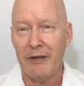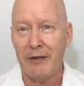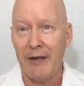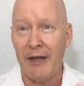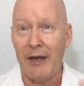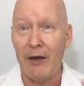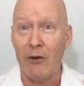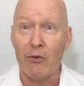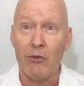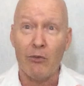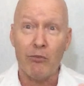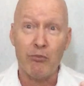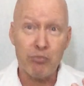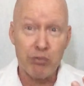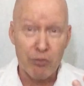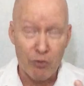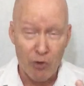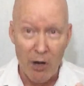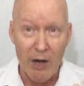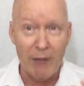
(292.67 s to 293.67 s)
now
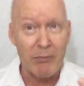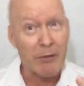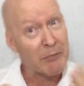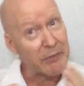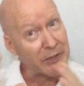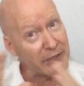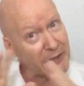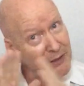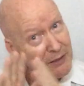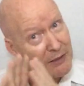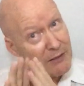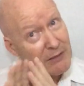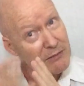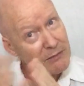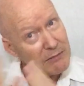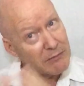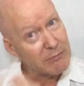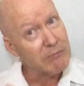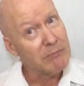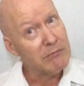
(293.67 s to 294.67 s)
probably
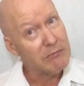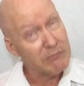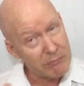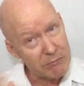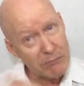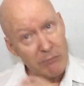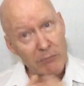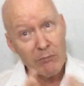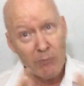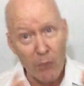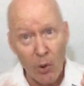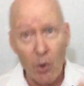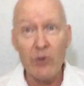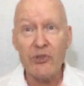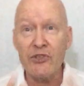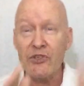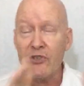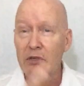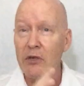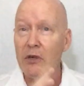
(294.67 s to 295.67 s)

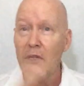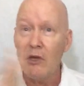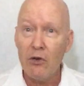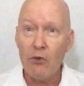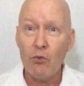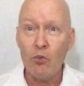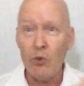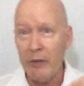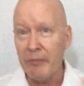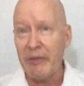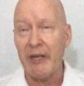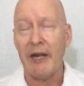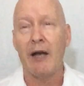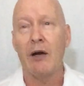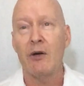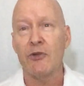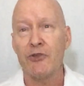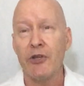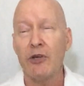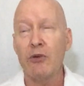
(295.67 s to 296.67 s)
most women
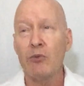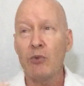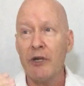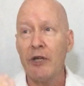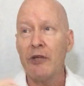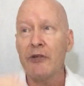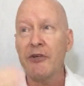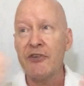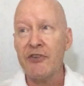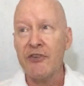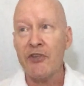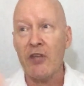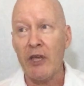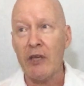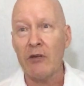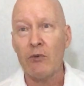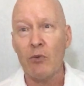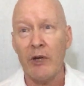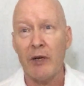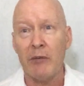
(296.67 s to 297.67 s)
out there would
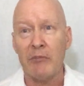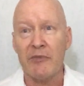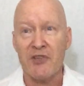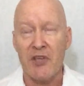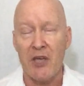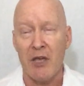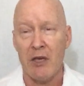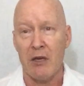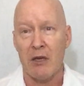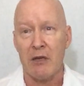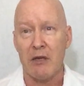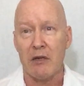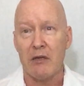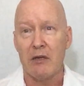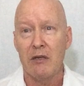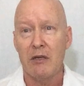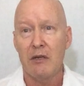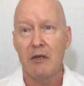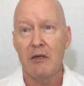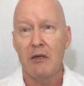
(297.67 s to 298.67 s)
understand what I'm saying.
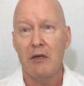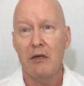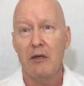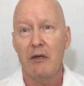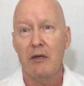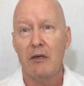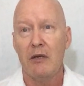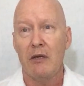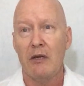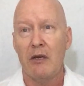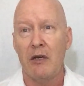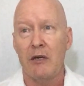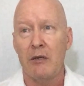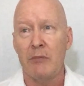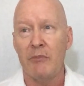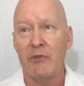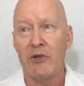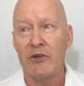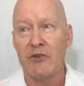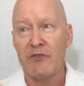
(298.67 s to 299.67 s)

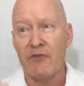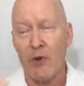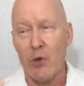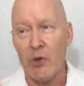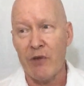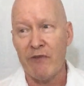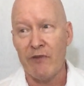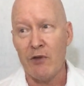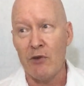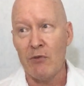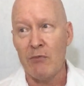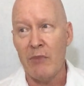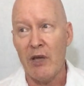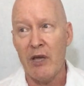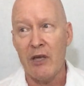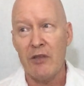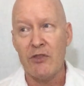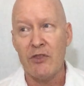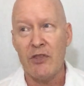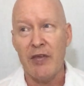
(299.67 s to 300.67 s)
There's very few
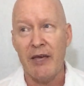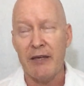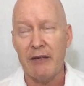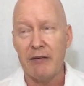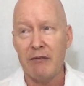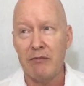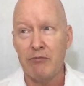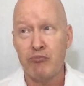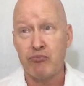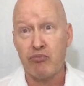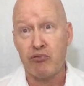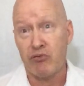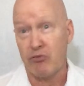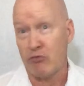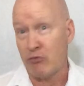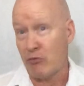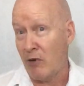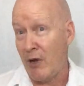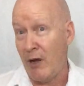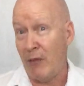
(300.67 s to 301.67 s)
men that
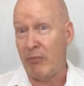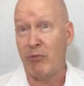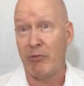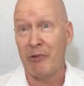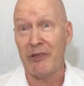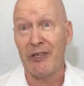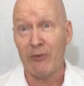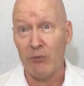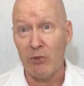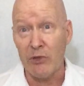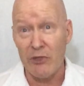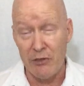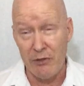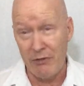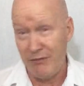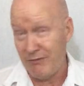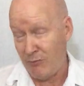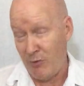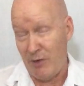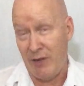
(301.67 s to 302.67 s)
probably would,
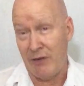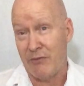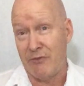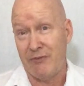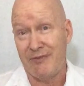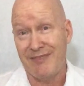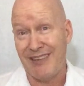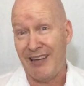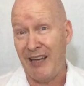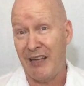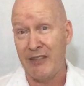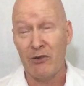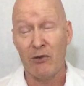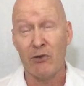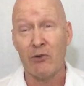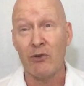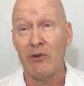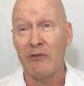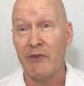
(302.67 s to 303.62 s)
well, I don't know